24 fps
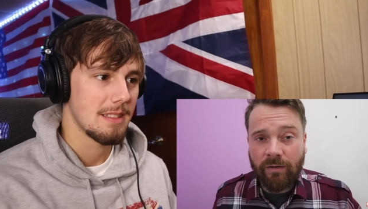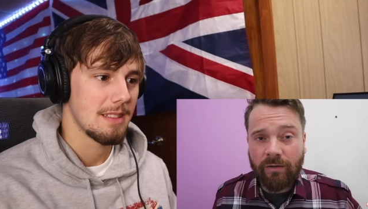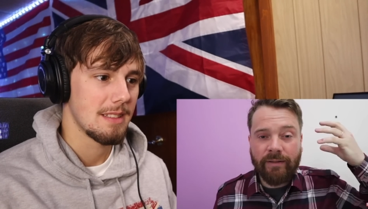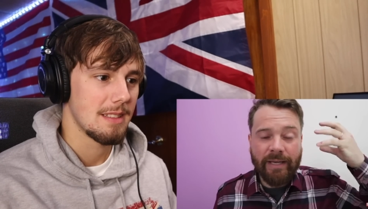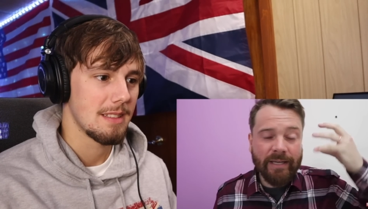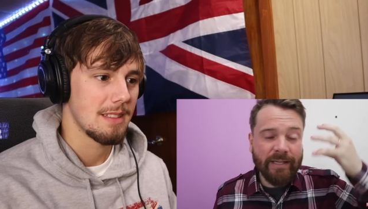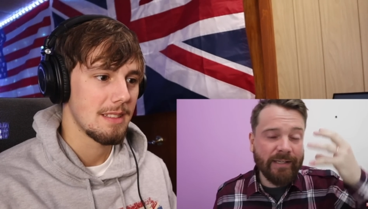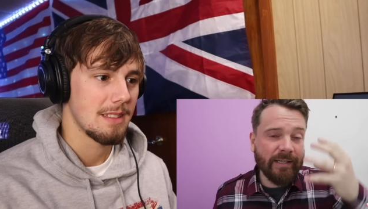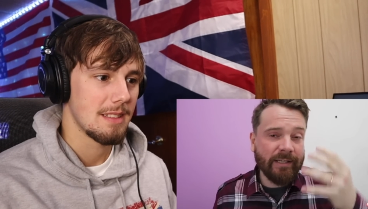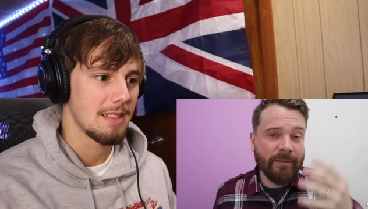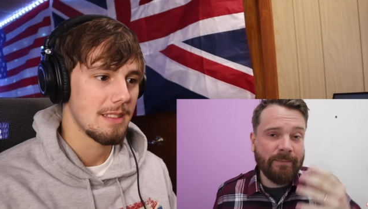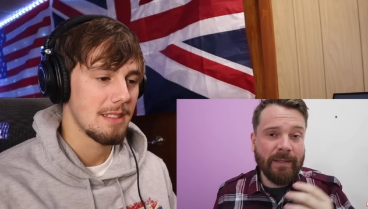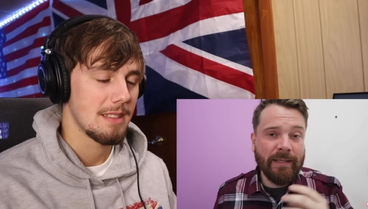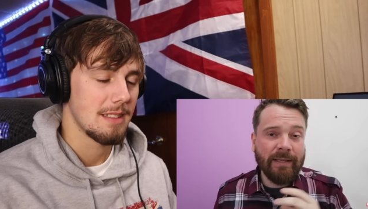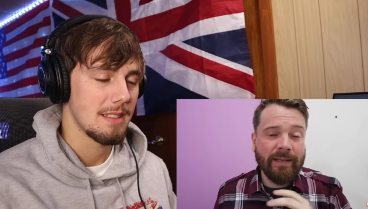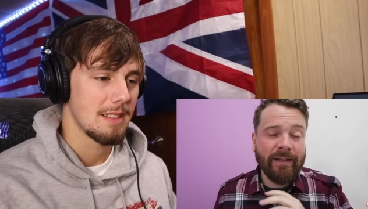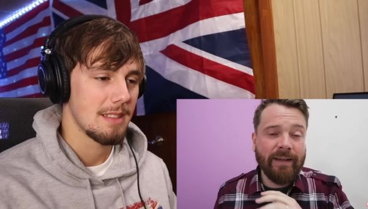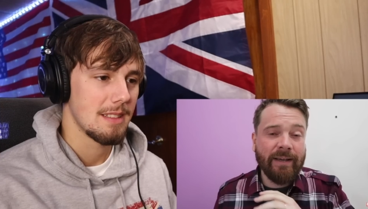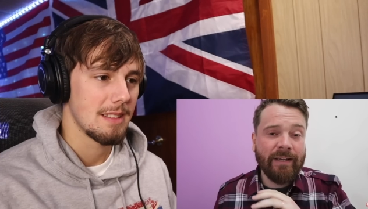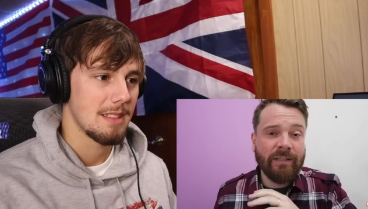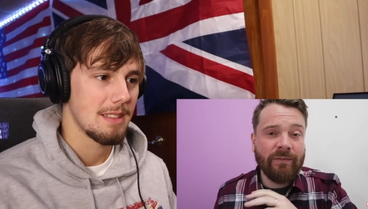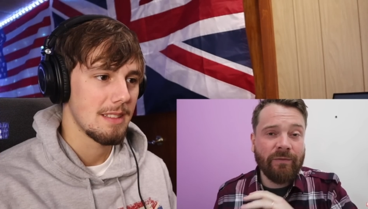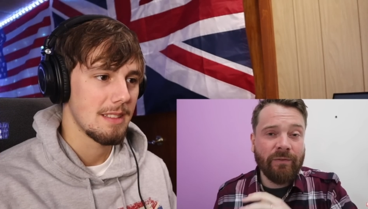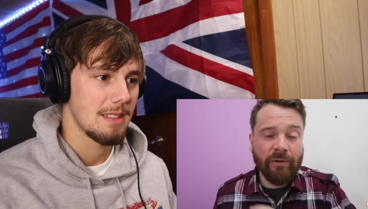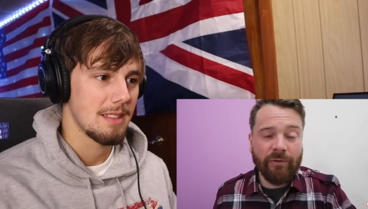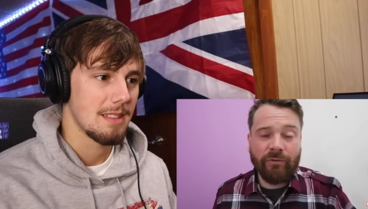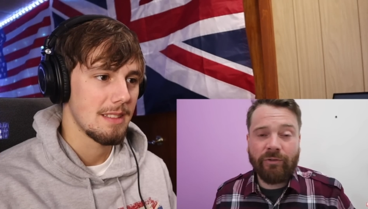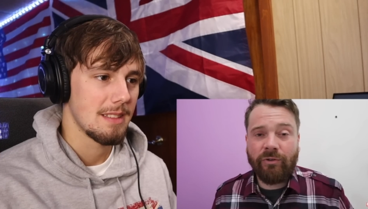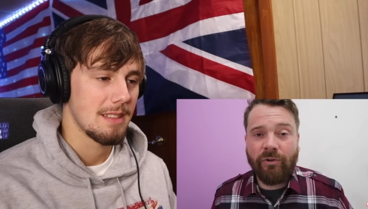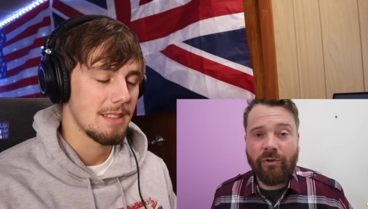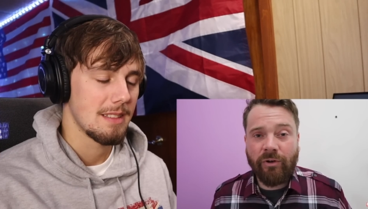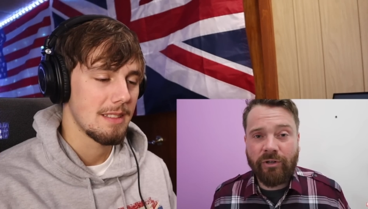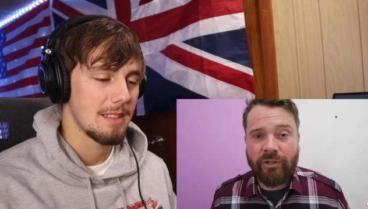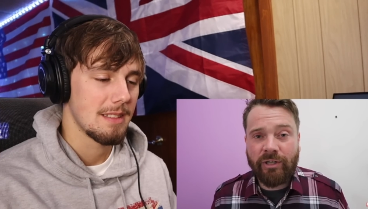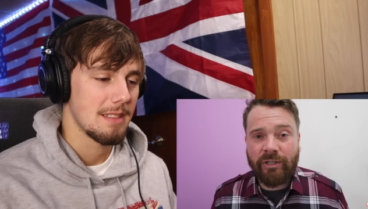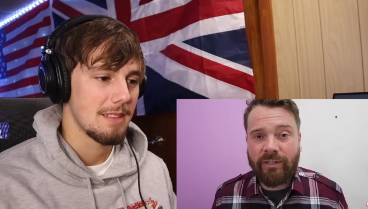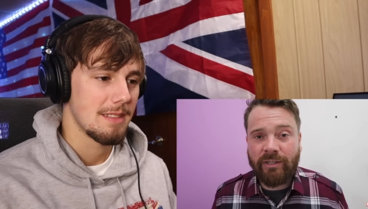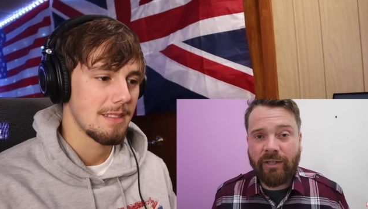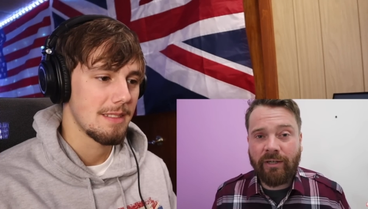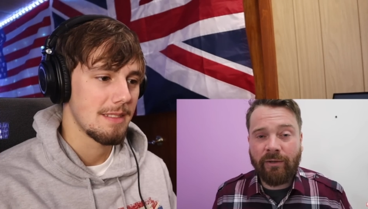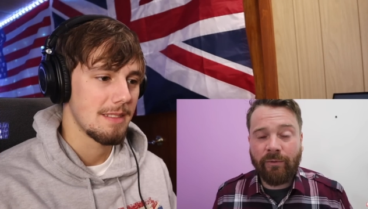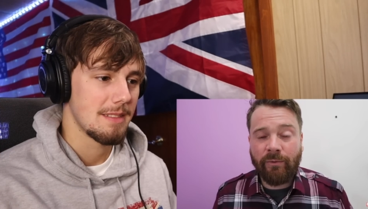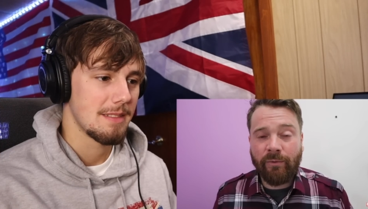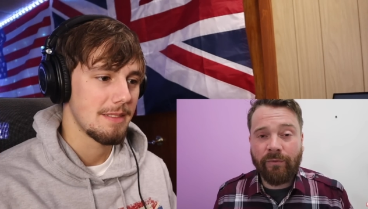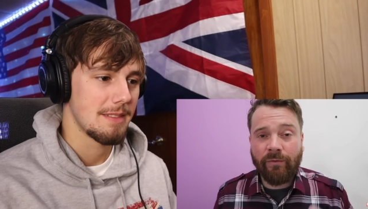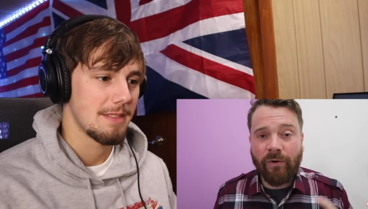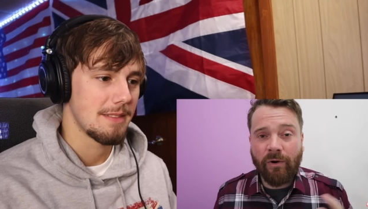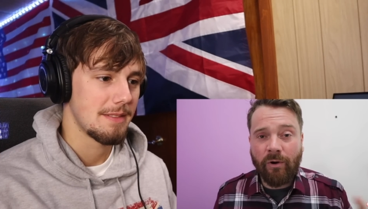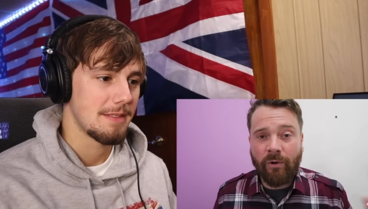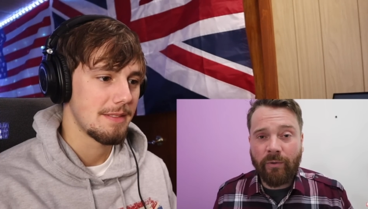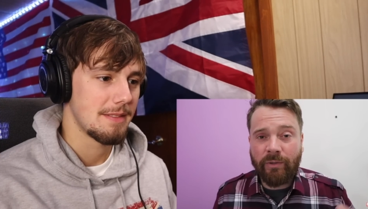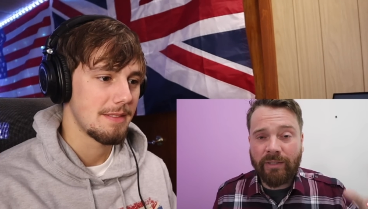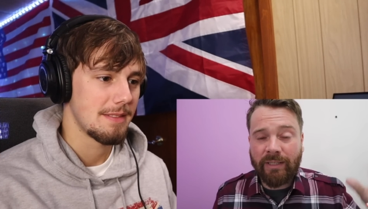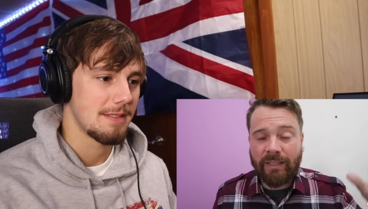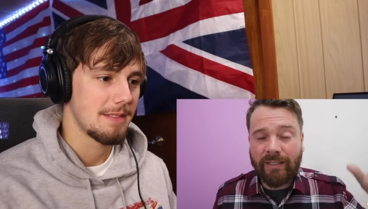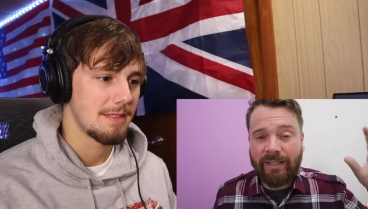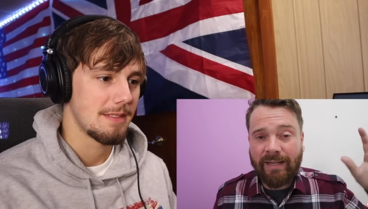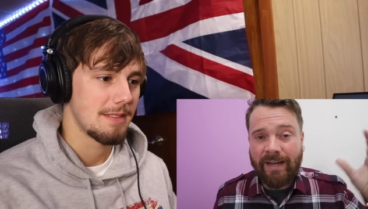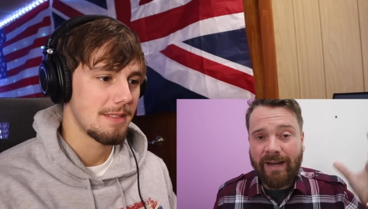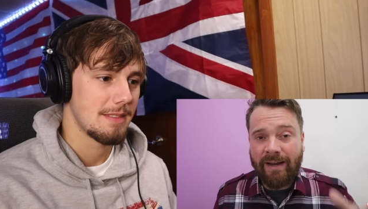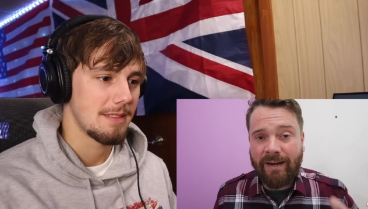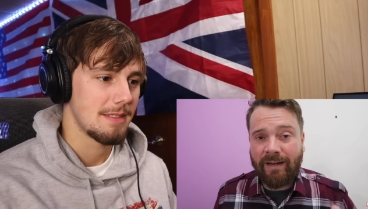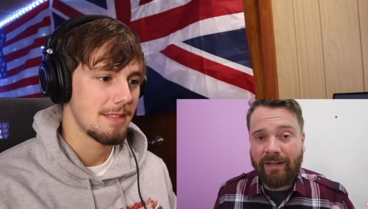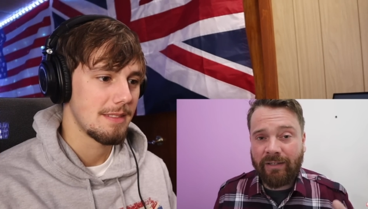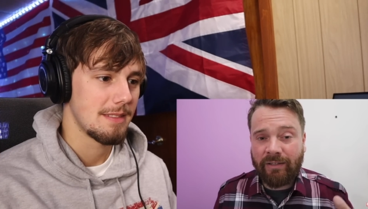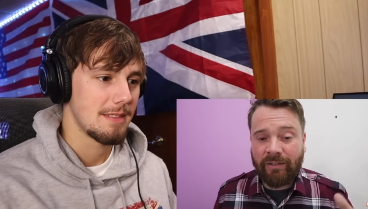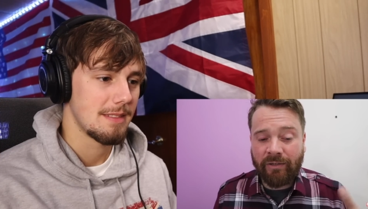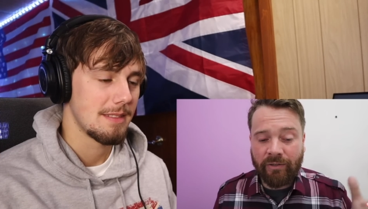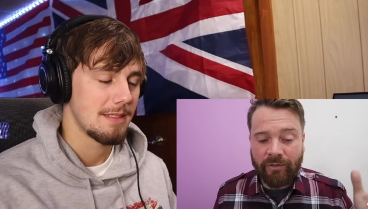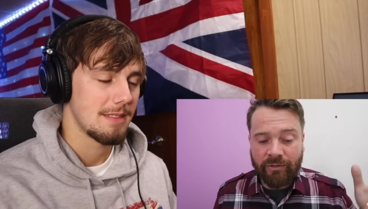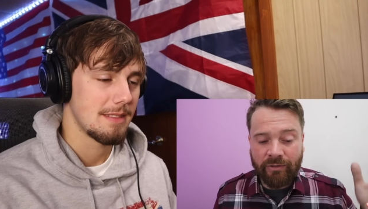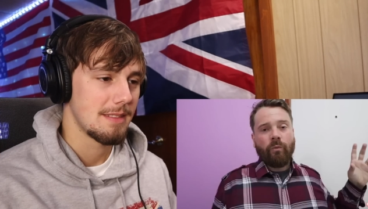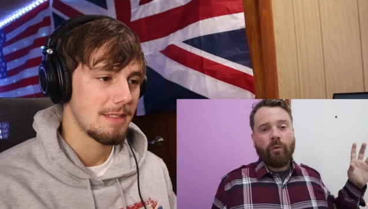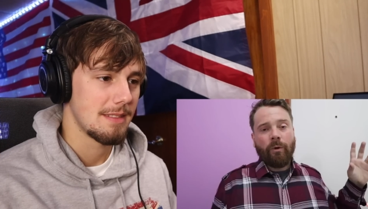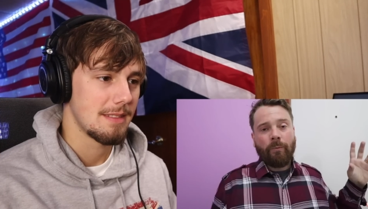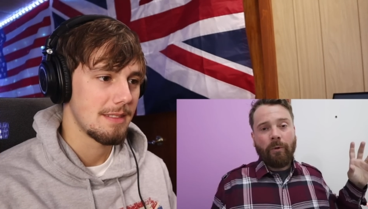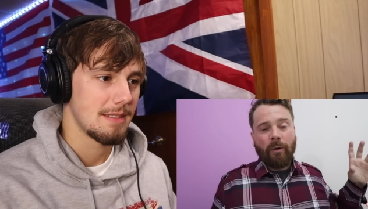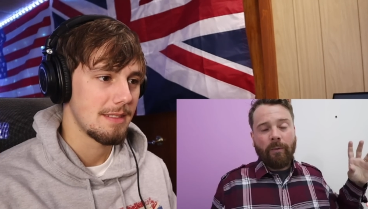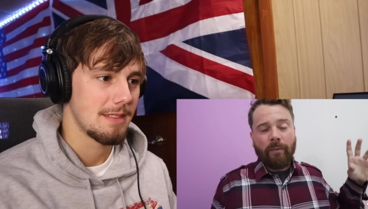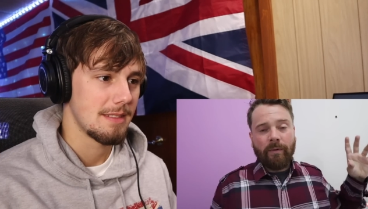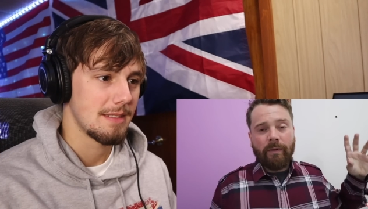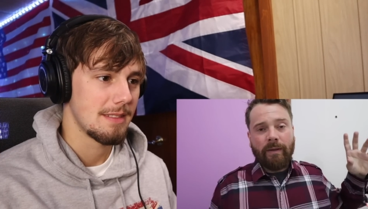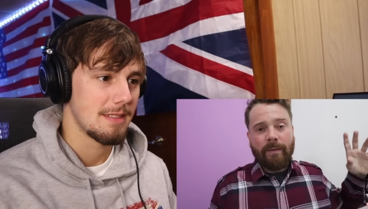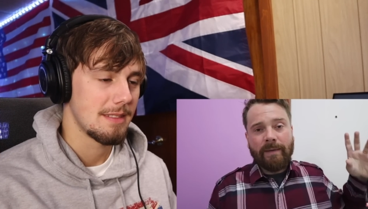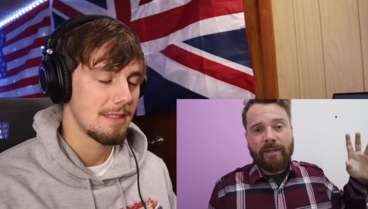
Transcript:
Speaker 1: This has been the case throughout Scottish history. We've always had characters. We're probably